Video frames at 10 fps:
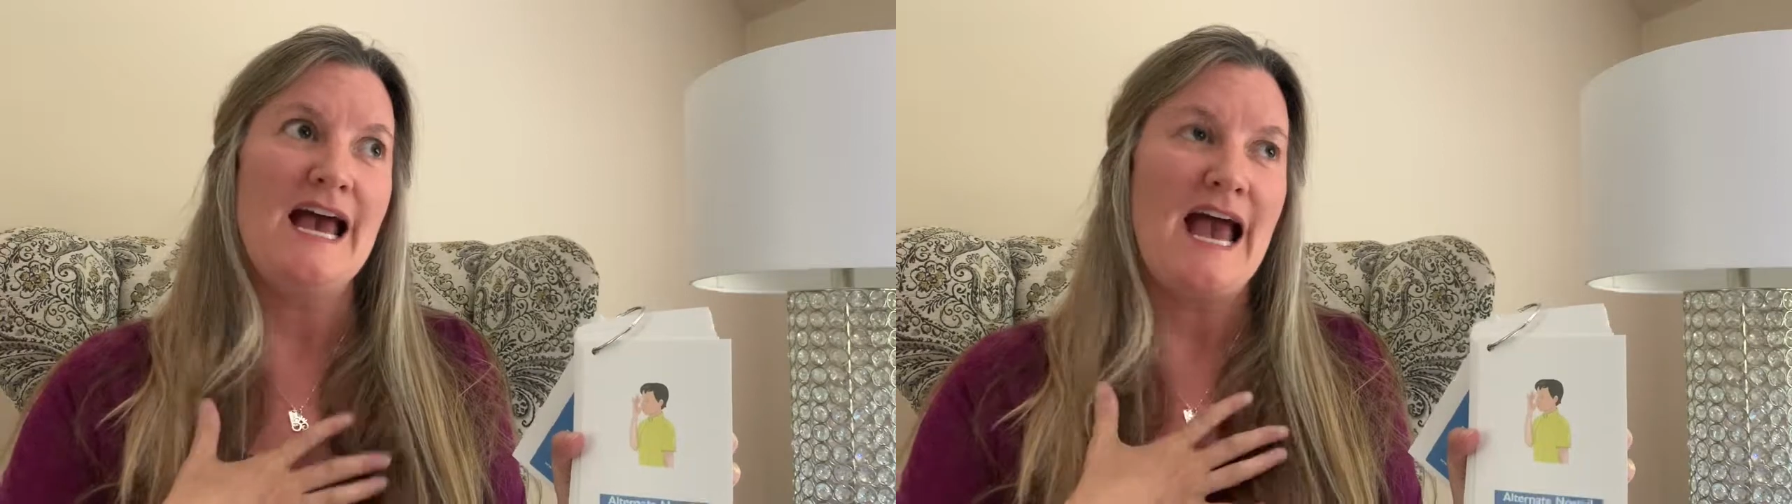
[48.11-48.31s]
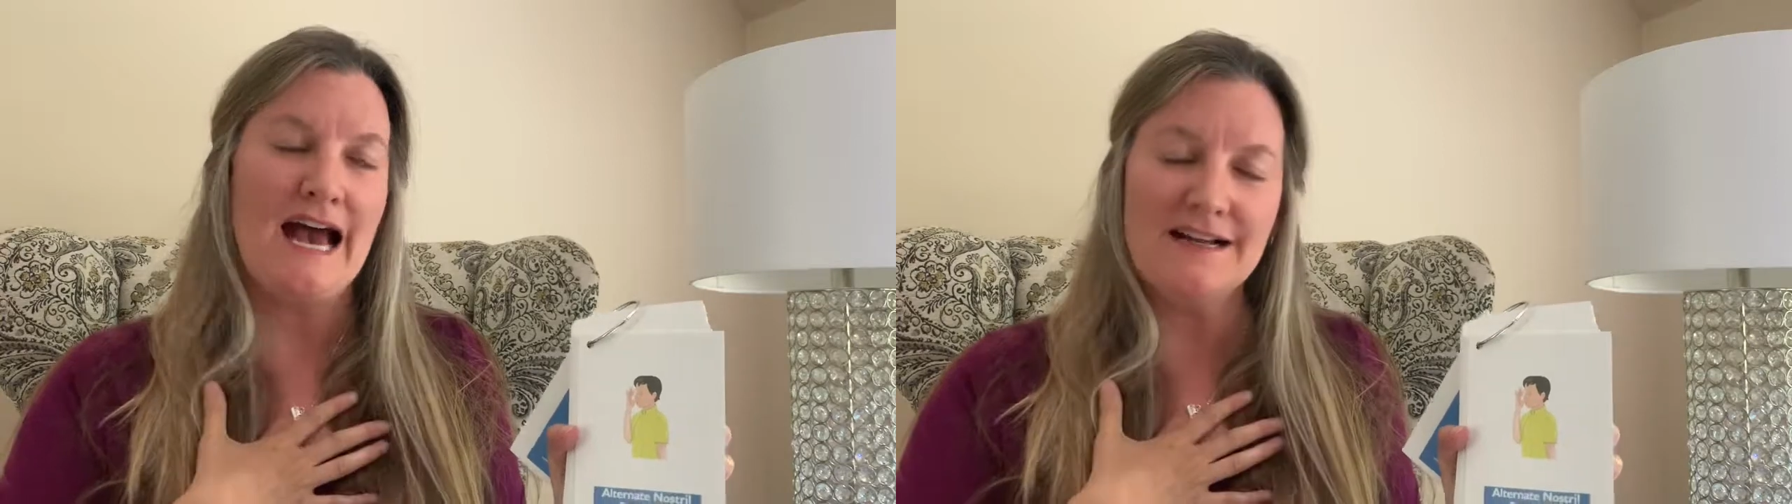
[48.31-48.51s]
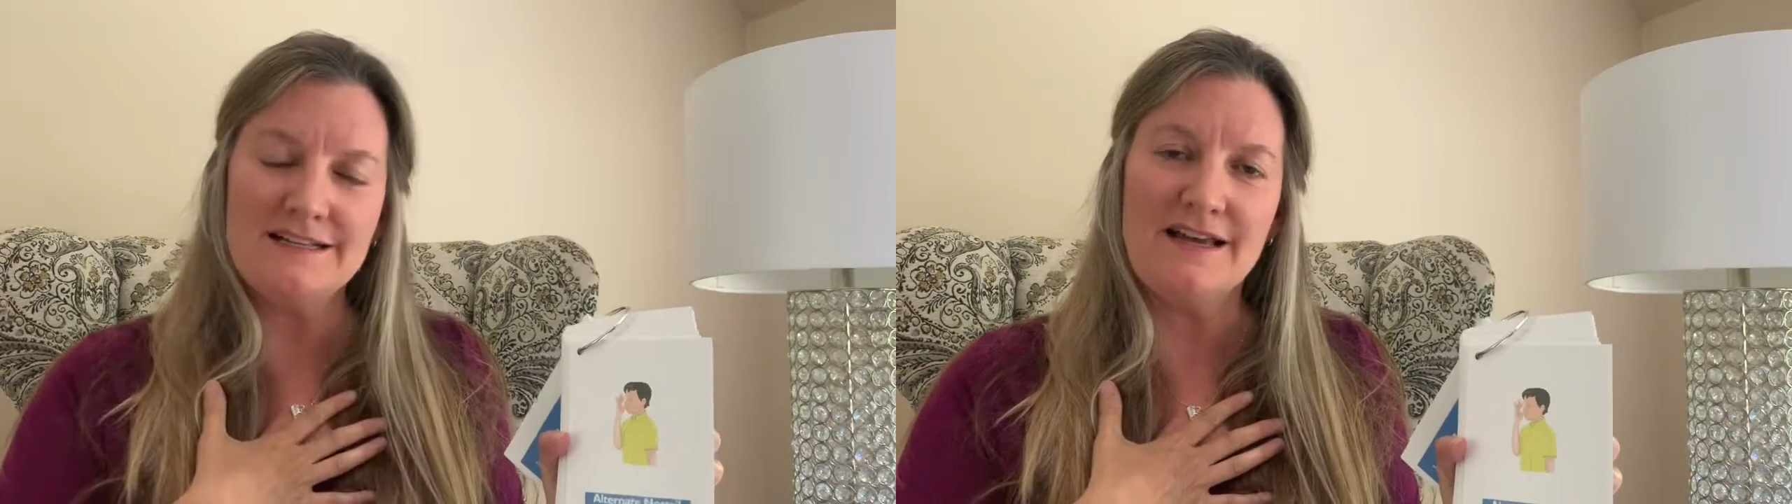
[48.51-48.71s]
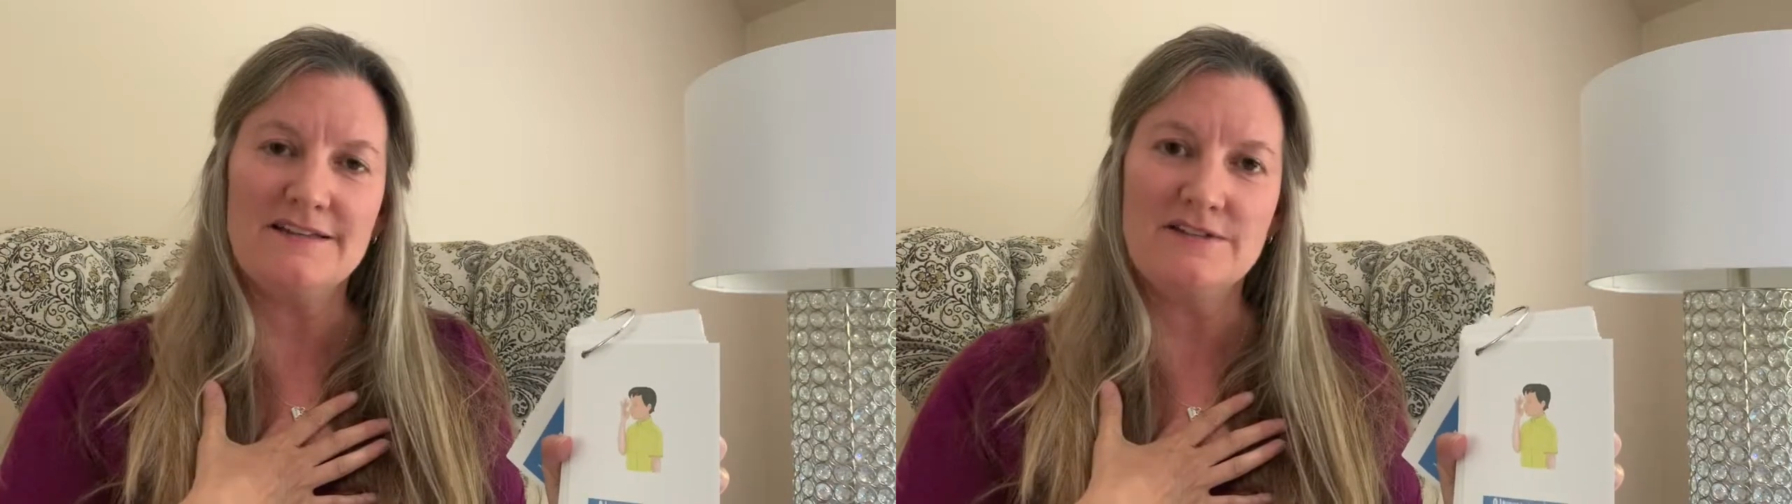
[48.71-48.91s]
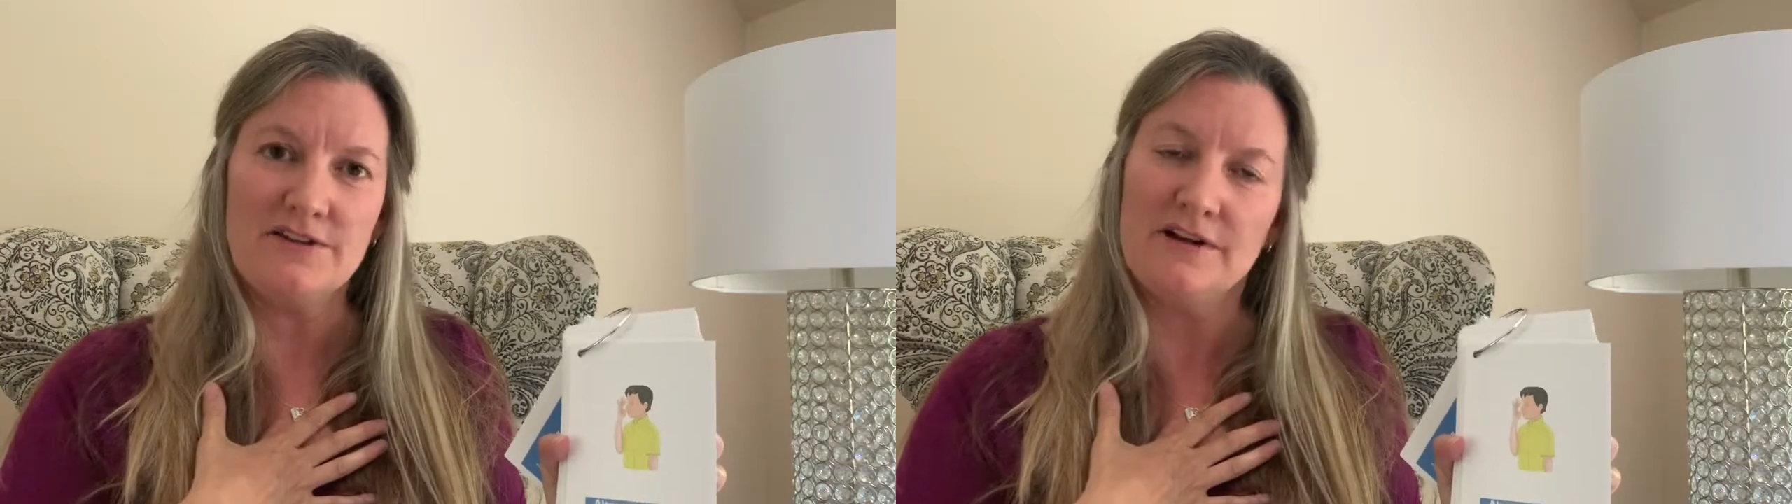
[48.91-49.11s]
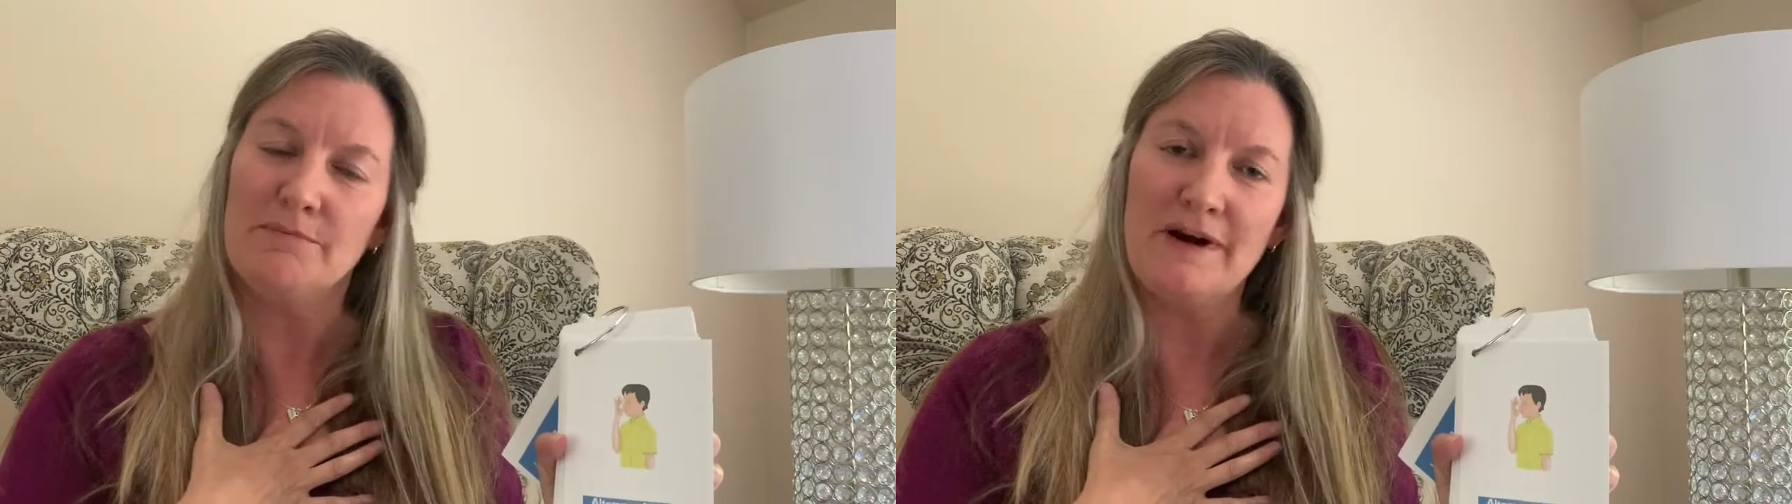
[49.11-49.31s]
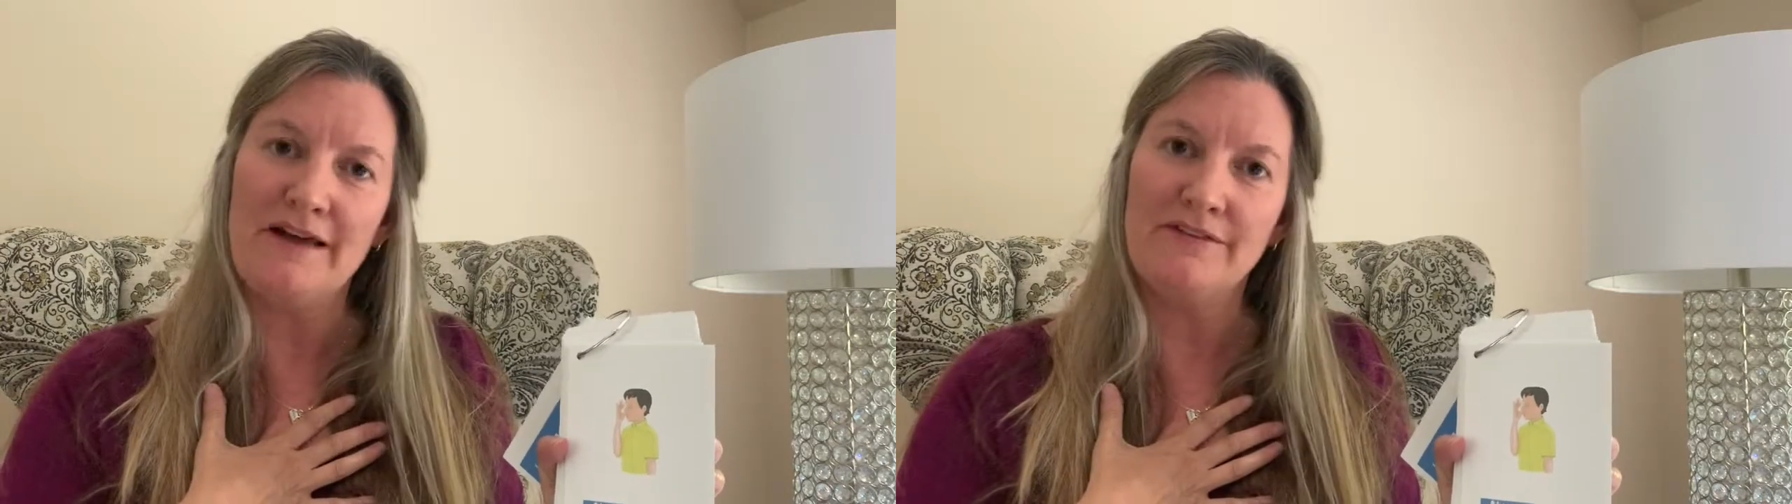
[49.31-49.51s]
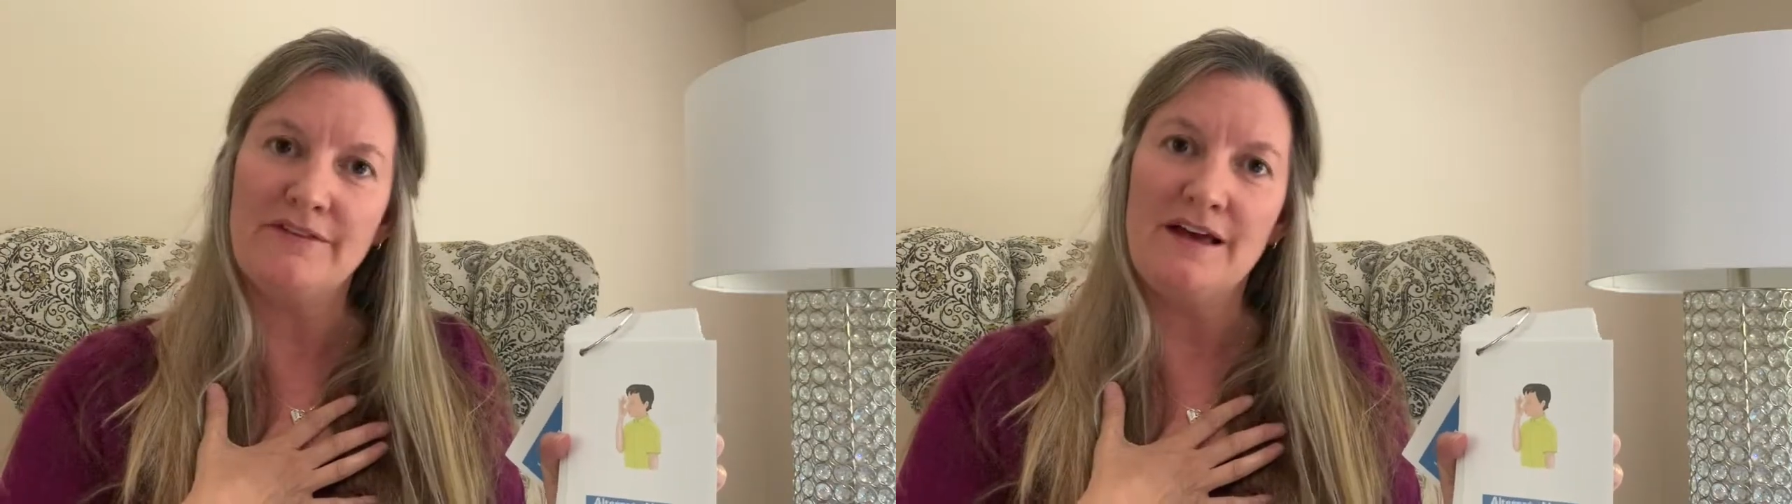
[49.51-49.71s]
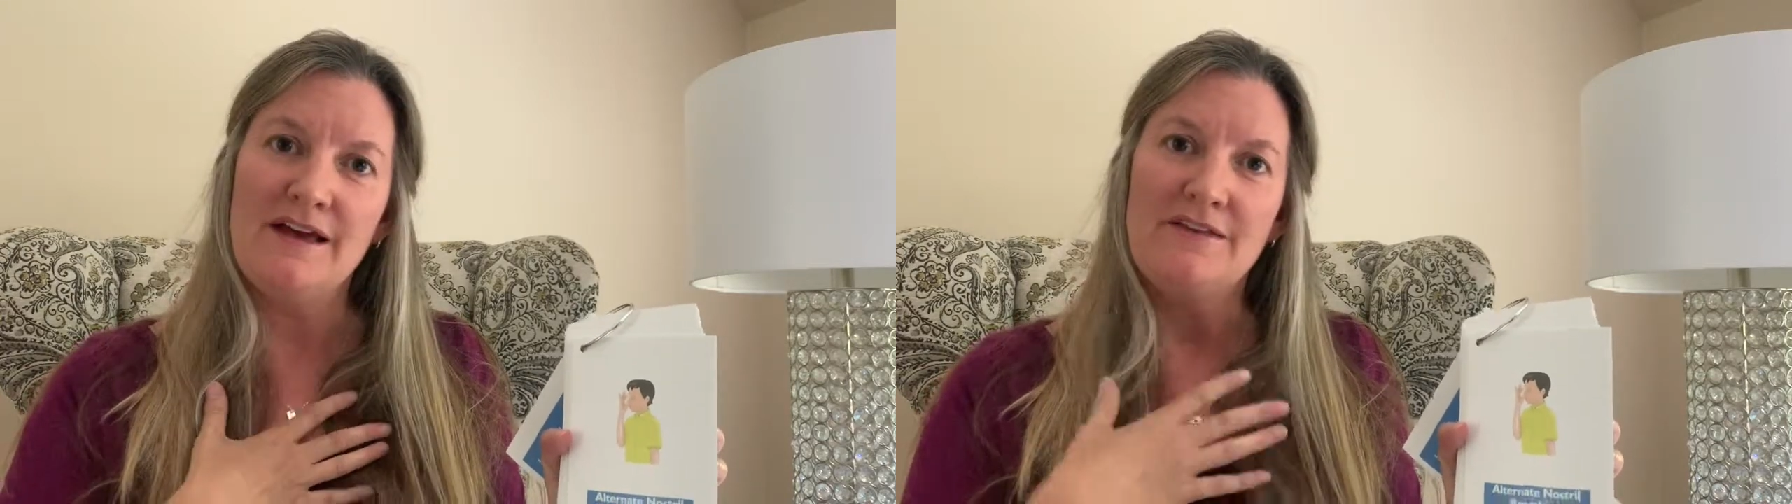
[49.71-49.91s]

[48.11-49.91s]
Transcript: access to their breath